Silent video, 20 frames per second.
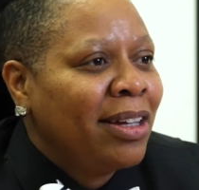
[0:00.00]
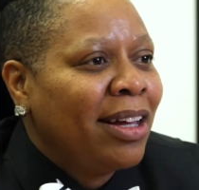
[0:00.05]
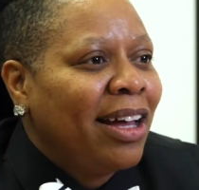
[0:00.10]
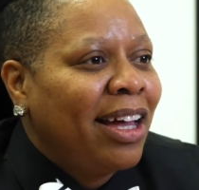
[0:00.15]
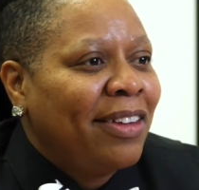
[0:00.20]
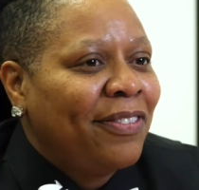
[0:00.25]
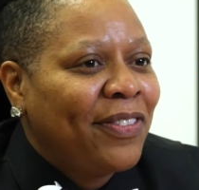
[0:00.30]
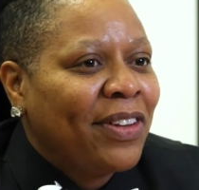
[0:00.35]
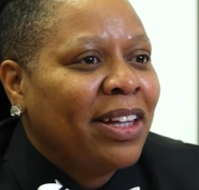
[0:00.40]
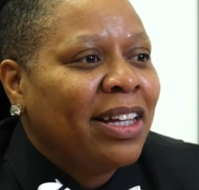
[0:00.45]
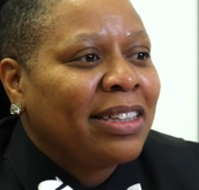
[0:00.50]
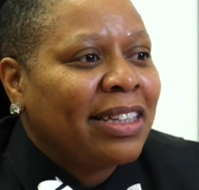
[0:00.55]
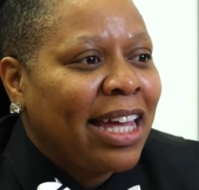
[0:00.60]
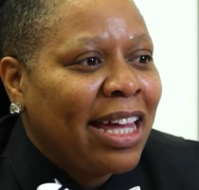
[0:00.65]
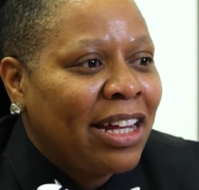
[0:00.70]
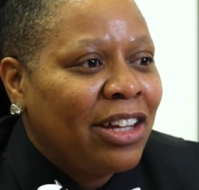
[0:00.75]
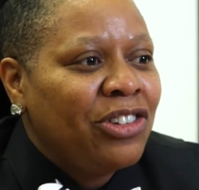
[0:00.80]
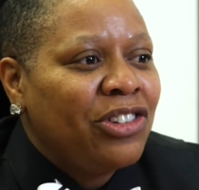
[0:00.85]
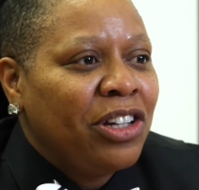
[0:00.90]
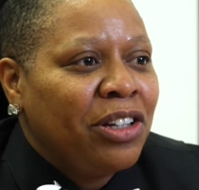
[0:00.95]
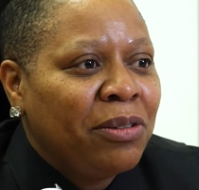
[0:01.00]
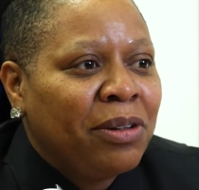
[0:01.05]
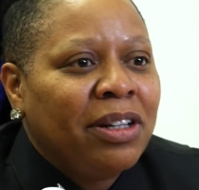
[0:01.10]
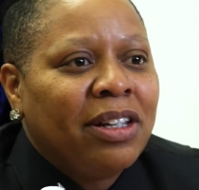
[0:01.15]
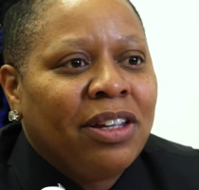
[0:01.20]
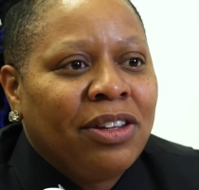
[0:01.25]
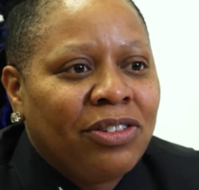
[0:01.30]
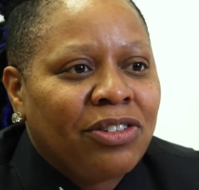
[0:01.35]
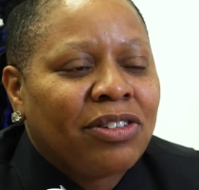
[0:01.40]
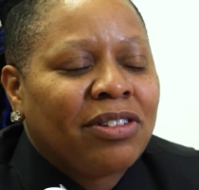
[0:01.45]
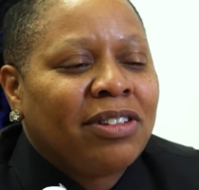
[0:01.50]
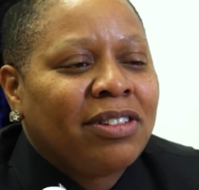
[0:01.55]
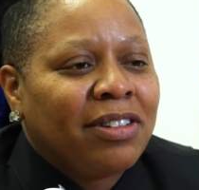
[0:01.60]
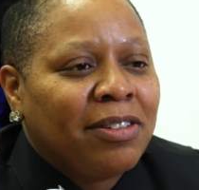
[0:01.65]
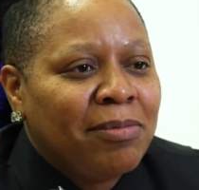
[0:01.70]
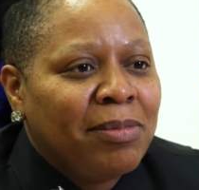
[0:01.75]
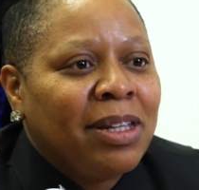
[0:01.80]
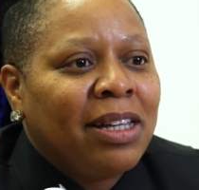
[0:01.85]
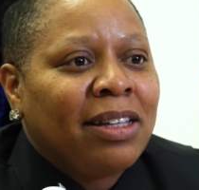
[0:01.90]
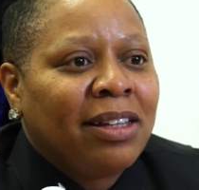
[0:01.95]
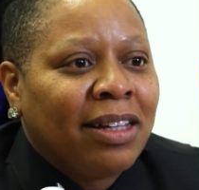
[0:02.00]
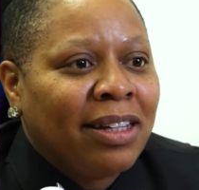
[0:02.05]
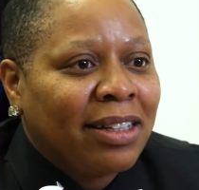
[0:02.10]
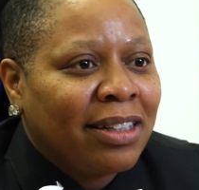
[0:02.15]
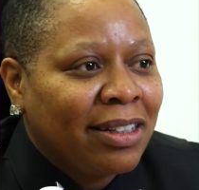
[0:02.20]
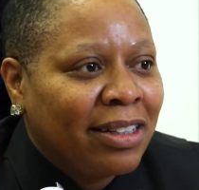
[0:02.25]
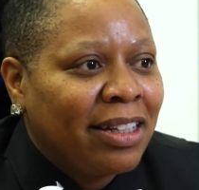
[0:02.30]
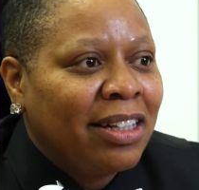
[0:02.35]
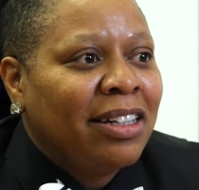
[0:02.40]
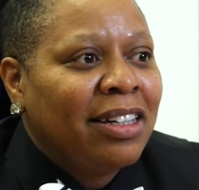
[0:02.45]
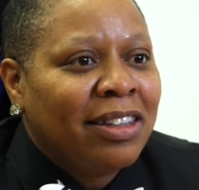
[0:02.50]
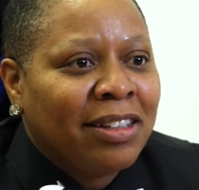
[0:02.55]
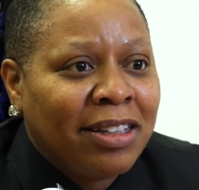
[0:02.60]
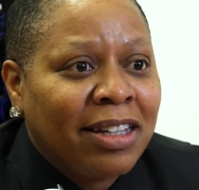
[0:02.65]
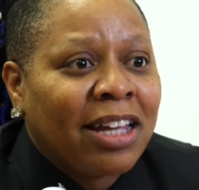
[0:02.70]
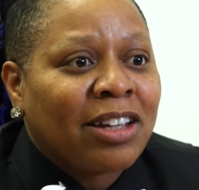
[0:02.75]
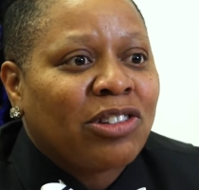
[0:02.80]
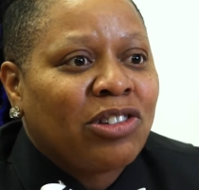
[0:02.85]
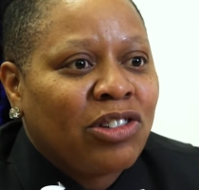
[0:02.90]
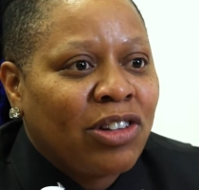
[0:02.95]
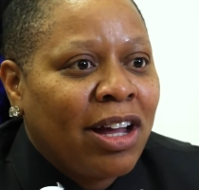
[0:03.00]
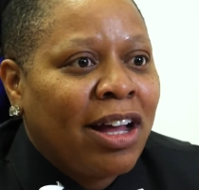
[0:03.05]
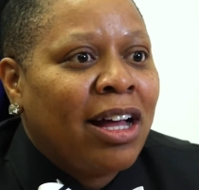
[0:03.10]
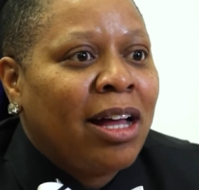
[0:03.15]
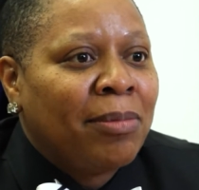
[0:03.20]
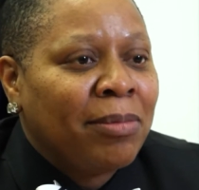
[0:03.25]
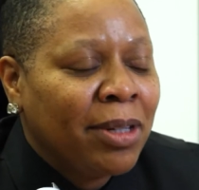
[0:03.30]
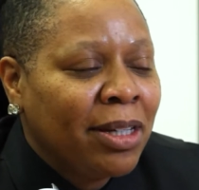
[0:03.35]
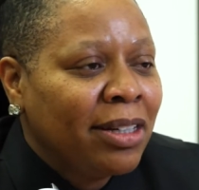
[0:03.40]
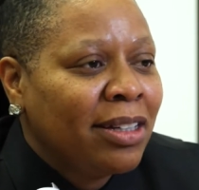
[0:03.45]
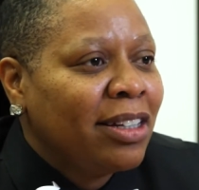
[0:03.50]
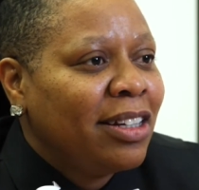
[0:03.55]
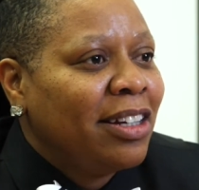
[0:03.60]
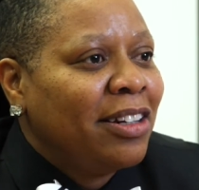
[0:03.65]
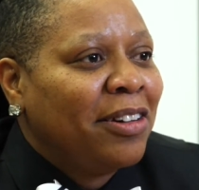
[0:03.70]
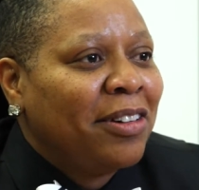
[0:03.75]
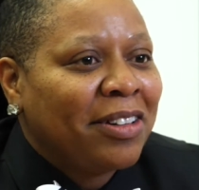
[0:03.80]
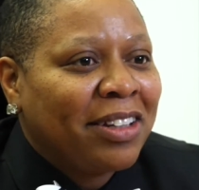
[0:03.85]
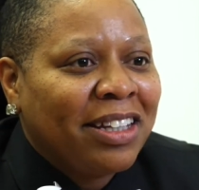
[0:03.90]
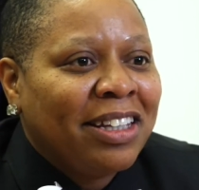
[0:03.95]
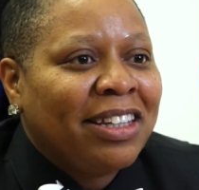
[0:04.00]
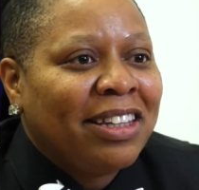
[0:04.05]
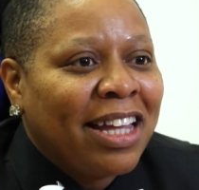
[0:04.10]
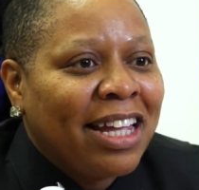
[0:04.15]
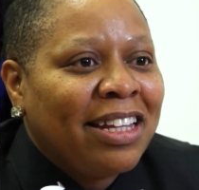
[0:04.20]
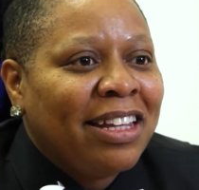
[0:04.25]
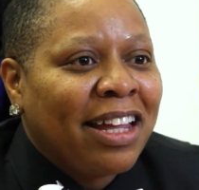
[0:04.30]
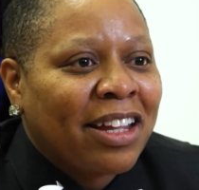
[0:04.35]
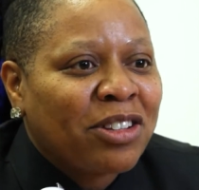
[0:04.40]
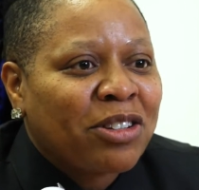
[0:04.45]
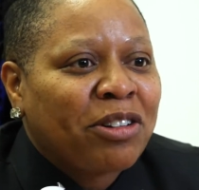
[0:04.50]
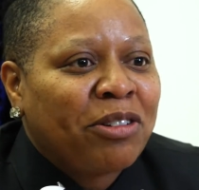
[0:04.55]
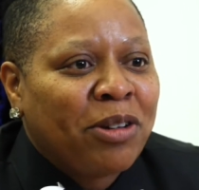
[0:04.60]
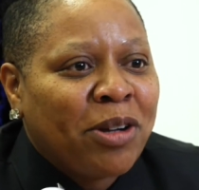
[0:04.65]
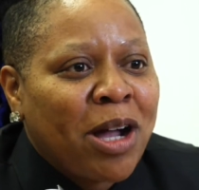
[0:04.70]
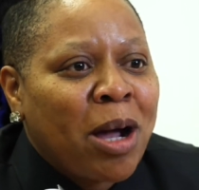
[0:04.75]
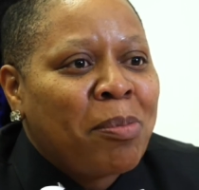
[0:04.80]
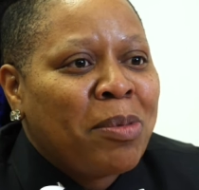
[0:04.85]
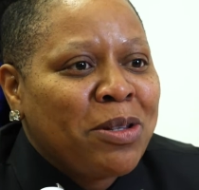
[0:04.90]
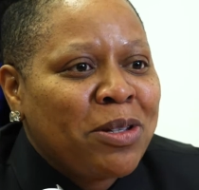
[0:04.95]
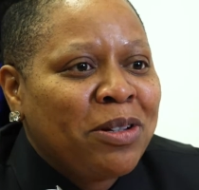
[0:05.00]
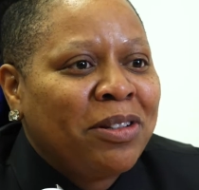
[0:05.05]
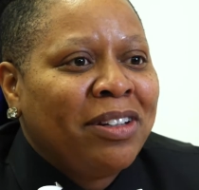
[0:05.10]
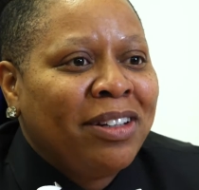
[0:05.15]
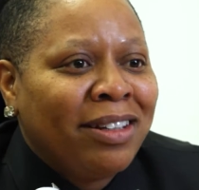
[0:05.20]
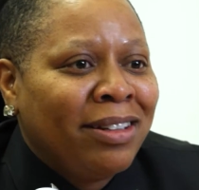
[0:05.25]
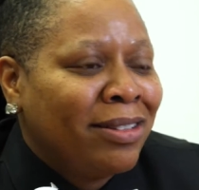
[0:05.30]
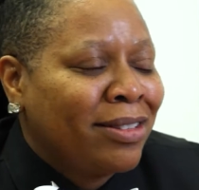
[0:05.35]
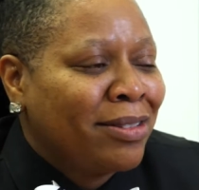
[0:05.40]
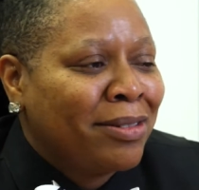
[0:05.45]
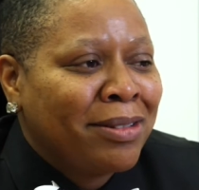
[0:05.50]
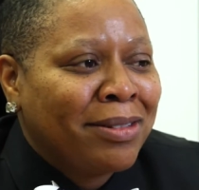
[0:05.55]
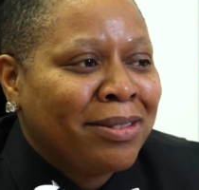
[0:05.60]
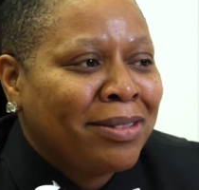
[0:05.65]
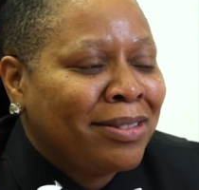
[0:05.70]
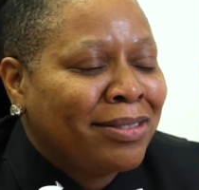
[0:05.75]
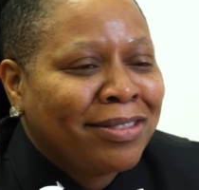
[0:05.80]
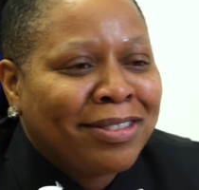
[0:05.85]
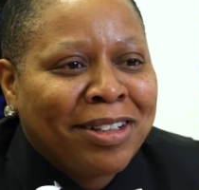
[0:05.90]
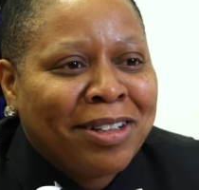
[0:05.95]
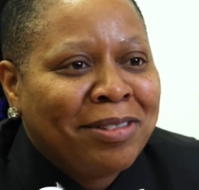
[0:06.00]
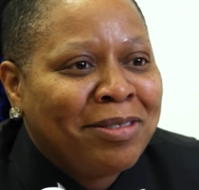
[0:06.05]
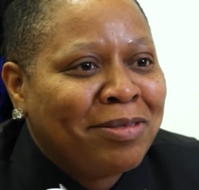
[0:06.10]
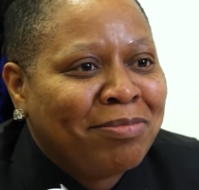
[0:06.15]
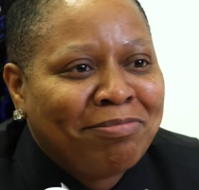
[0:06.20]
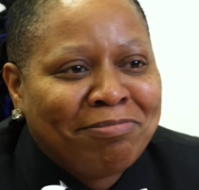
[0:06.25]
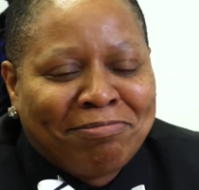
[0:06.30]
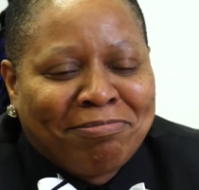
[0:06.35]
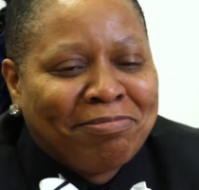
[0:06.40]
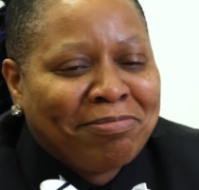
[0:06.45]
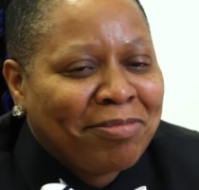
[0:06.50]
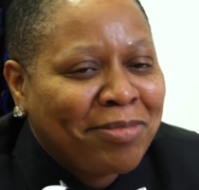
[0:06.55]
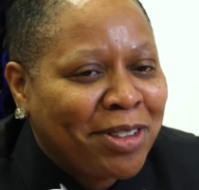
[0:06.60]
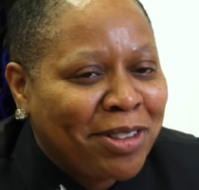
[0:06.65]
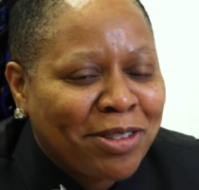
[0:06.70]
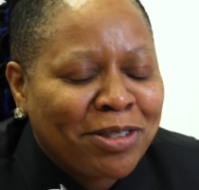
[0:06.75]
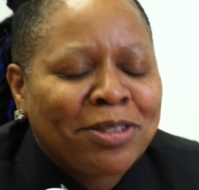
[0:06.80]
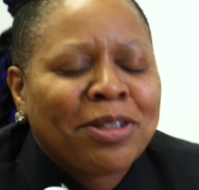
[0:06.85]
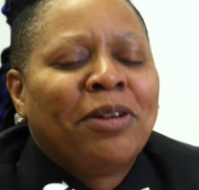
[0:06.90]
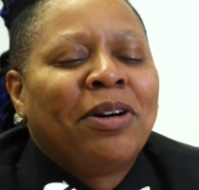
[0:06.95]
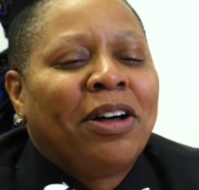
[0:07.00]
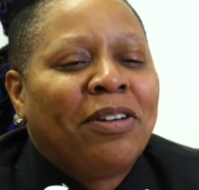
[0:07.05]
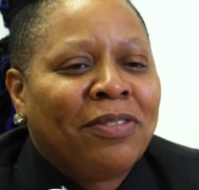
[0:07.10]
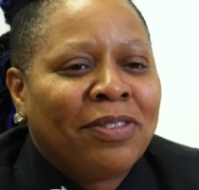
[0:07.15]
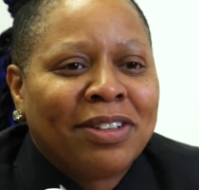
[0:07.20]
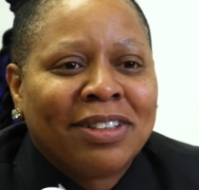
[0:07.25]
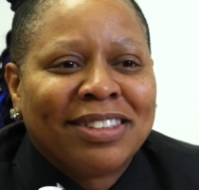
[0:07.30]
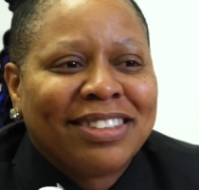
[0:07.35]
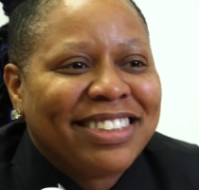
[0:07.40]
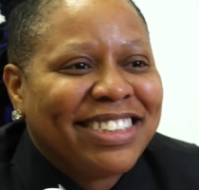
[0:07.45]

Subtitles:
I felt like they had a genuine interest in me, like getting the next job, getting that next career opportunity, so they're so helpful.